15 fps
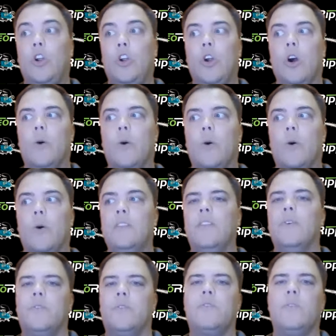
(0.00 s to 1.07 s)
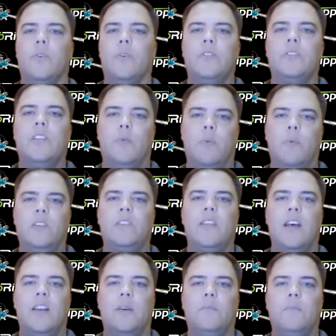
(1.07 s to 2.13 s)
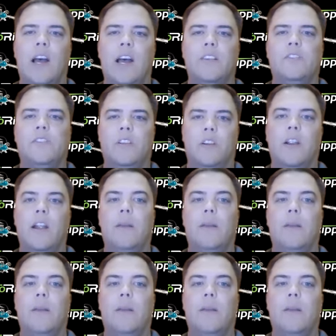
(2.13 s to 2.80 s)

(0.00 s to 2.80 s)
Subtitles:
go into those stores that we set up last year